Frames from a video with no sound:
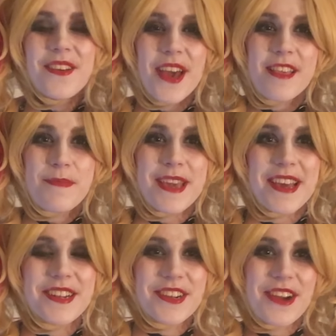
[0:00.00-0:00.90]

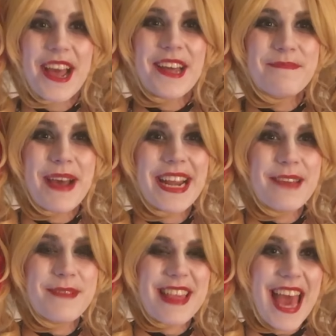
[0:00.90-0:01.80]
Kosplay Underground. My
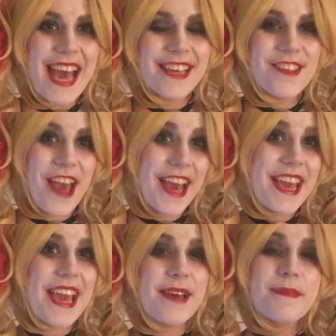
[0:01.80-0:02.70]
name is Ash.
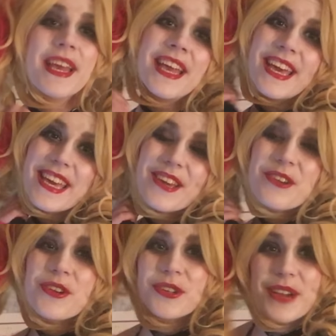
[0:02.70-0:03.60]
I am
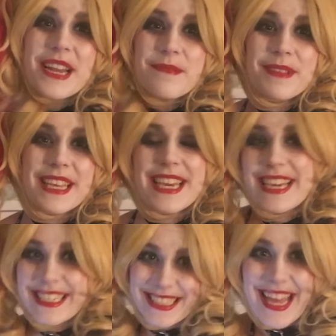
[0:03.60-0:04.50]

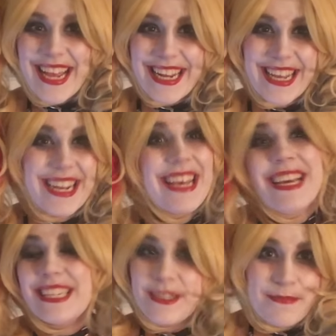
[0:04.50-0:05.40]
incredibly excited
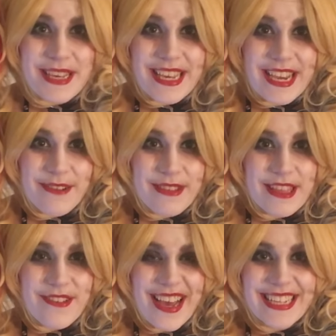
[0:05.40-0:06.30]
to be here
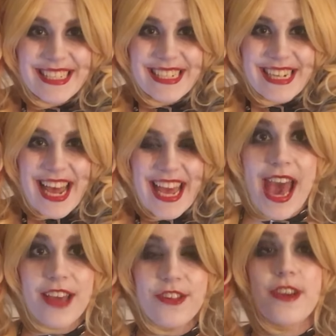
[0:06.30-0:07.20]
with you guys
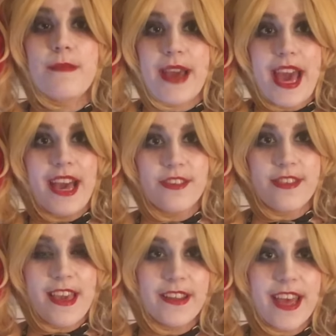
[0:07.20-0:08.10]
today. I go by Ash
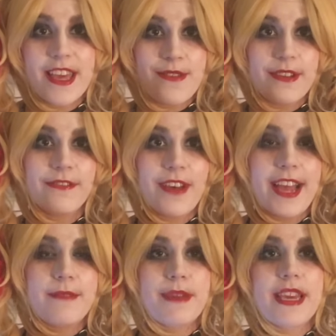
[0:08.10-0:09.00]
Zelda. You can
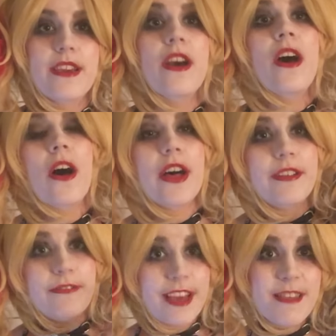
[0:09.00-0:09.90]
find me
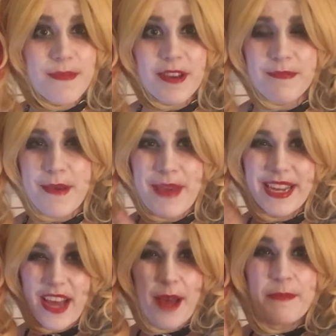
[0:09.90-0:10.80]
on Facebook, my
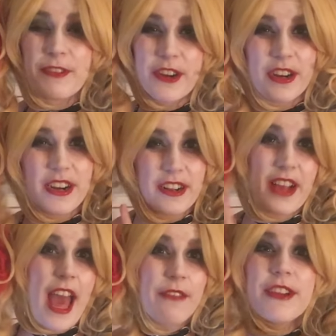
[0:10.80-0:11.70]
main hub for
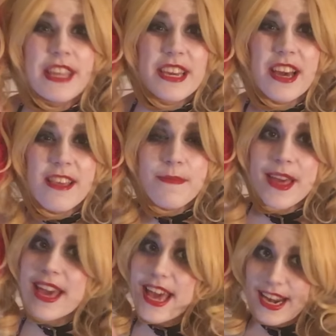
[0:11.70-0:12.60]
everything
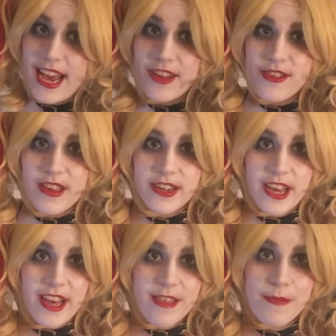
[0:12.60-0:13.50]
cosplay, at Ash Zelda
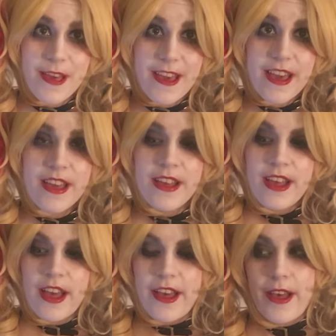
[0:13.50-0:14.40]
Cosplay.
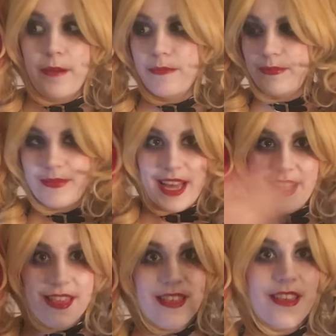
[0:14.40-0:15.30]
Um,
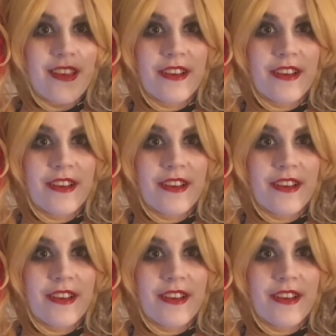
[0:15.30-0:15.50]
that's